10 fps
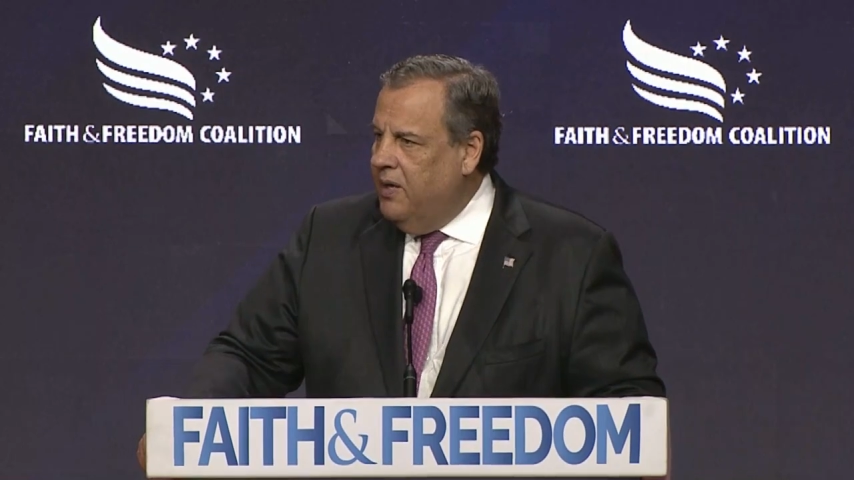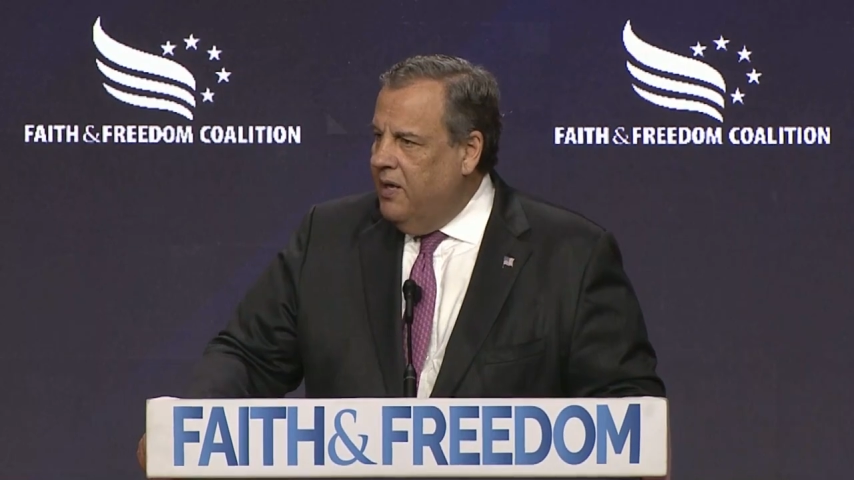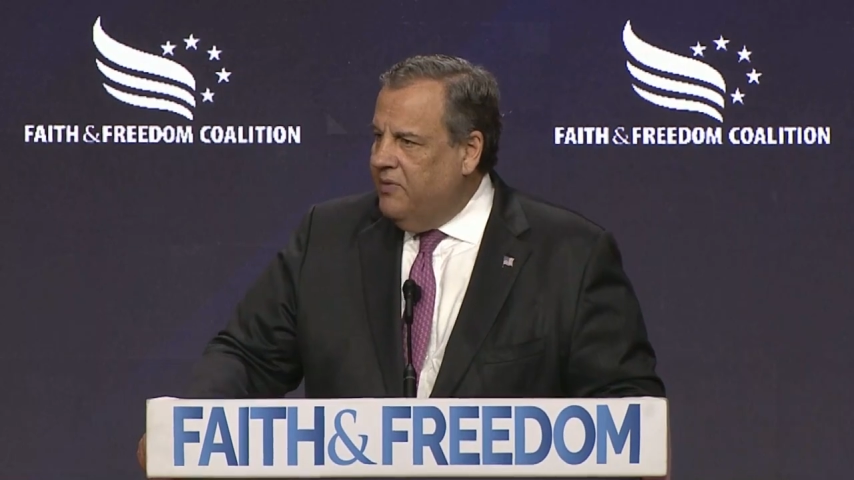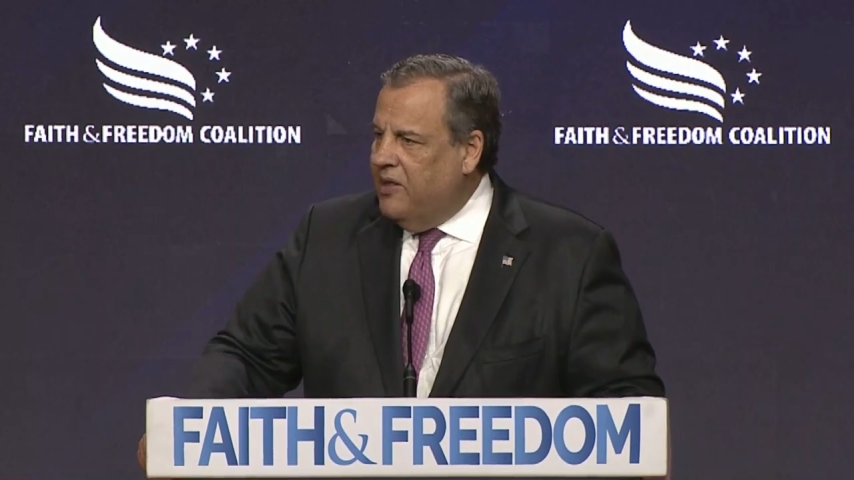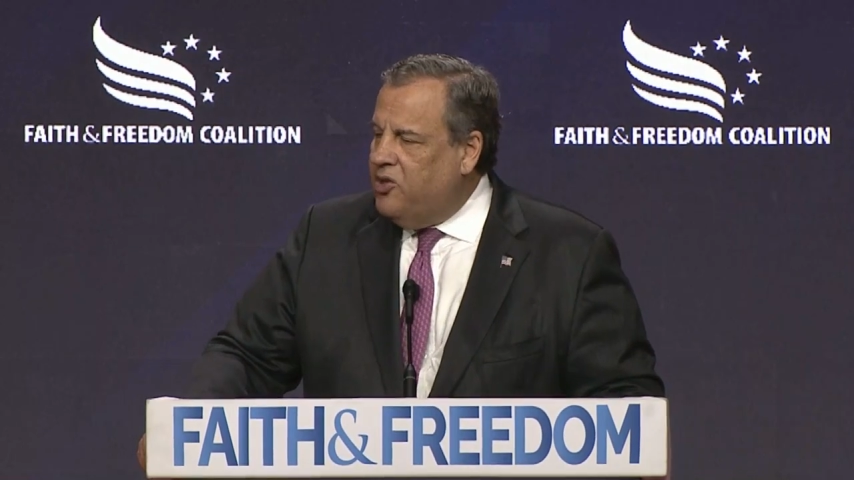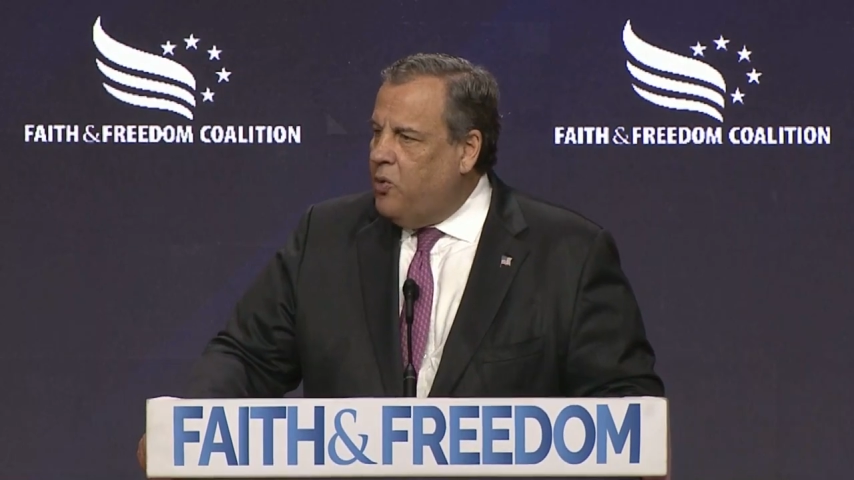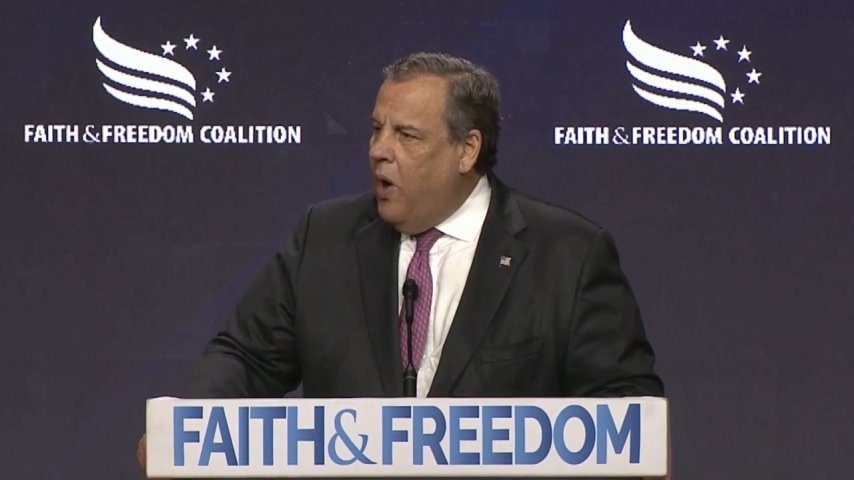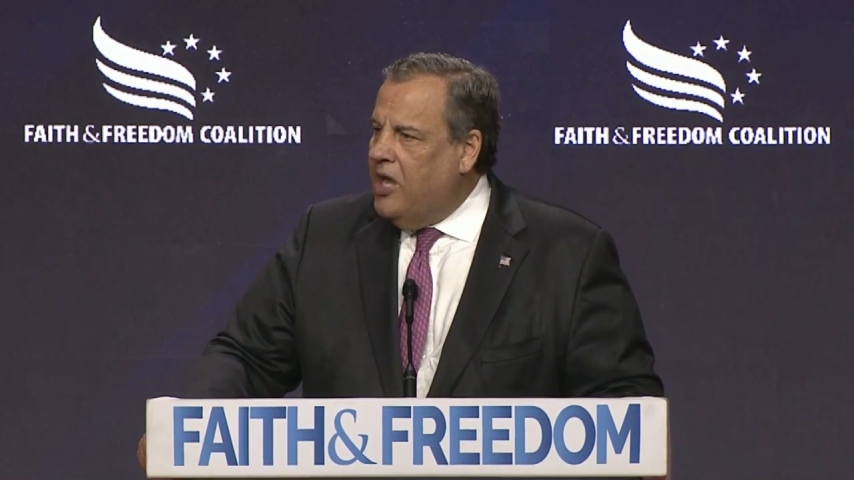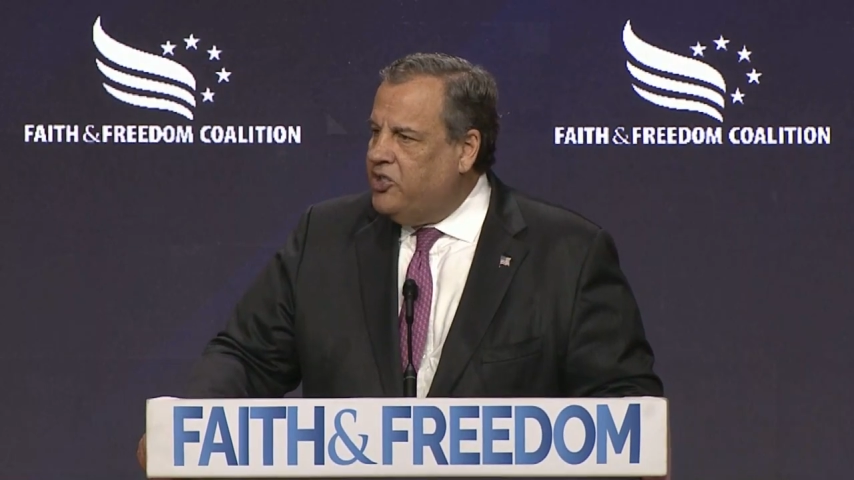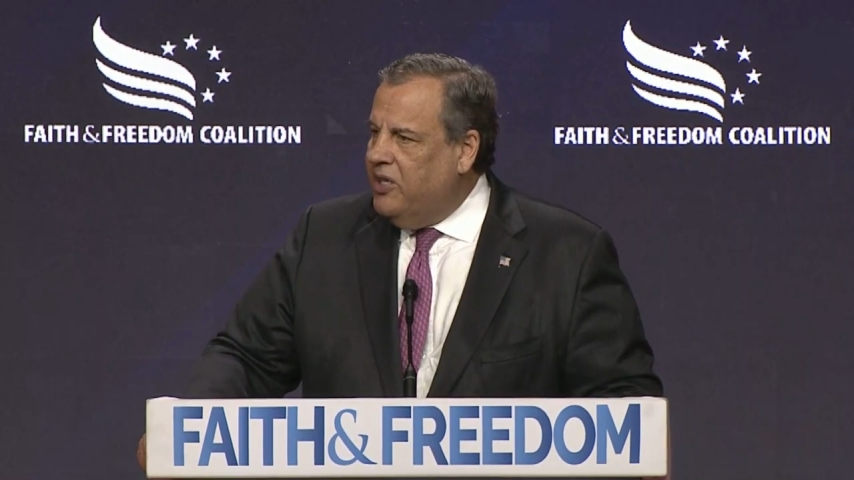that
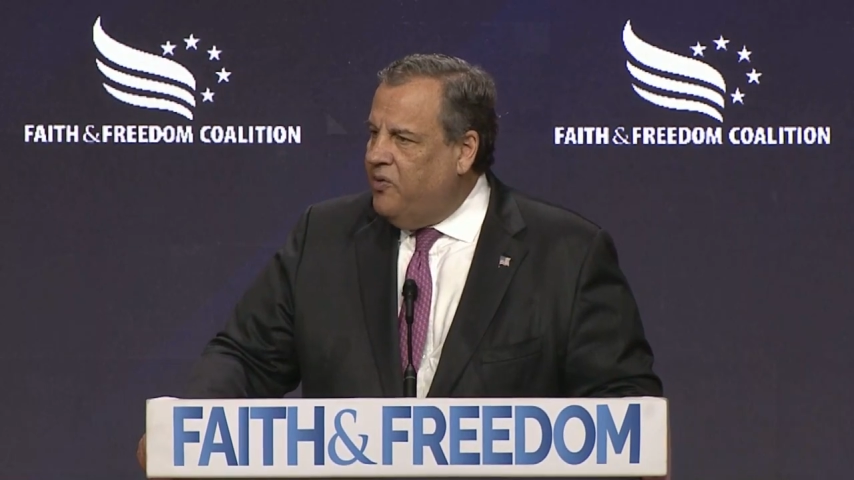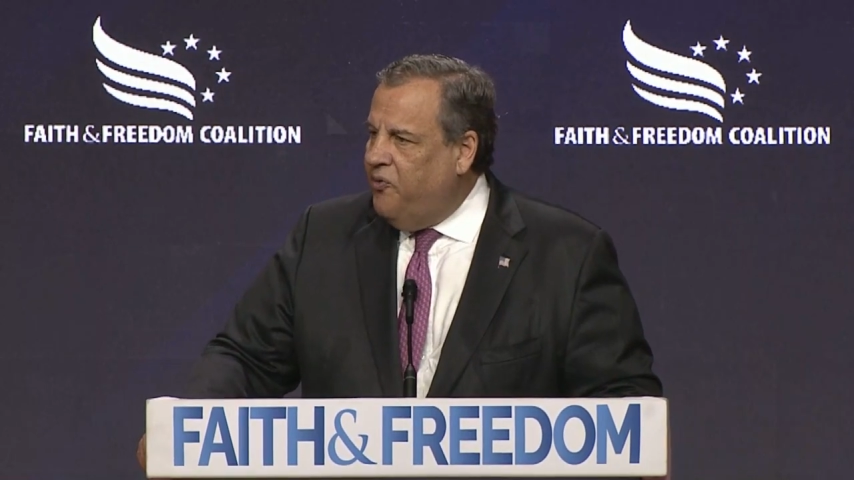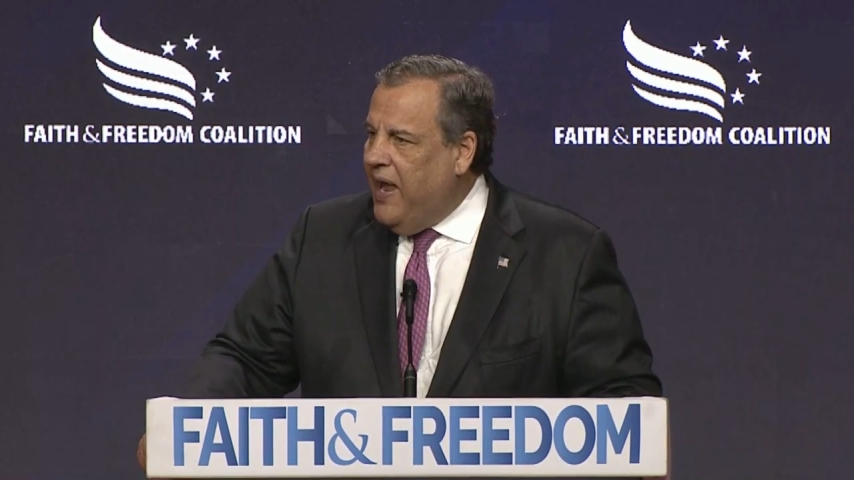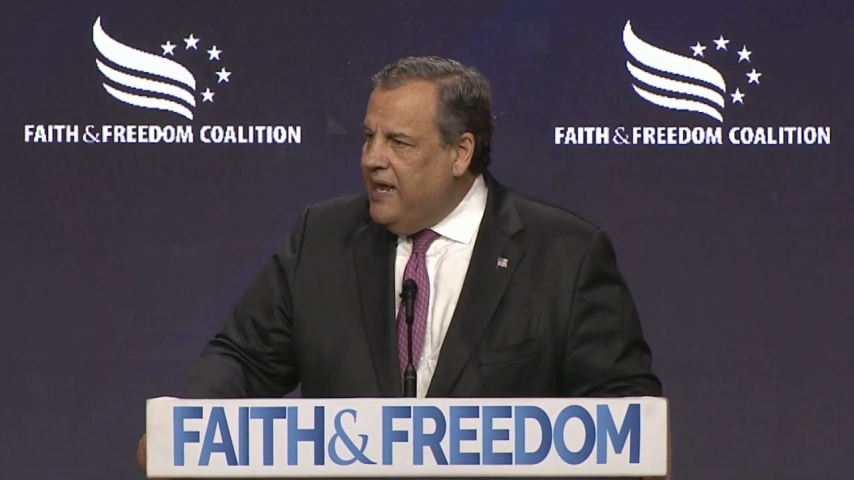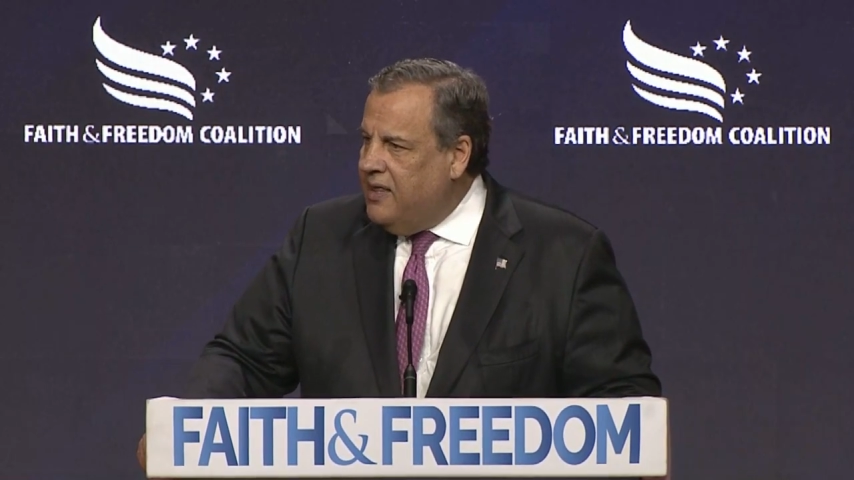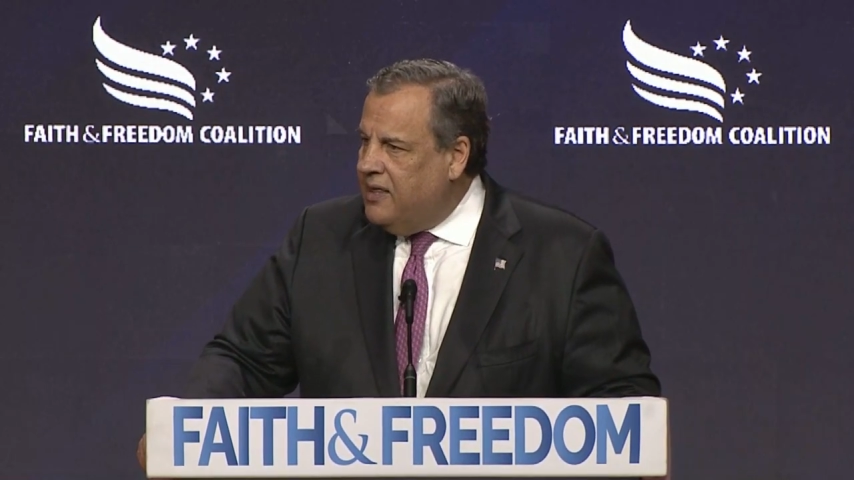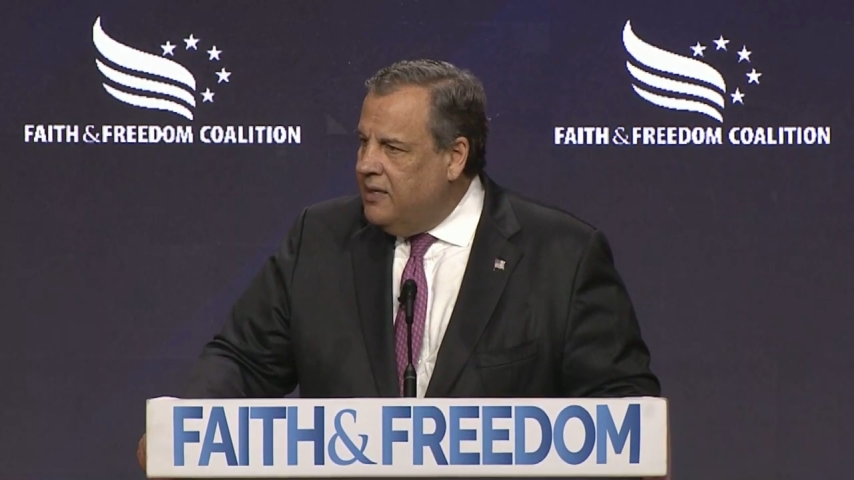squashed its faith,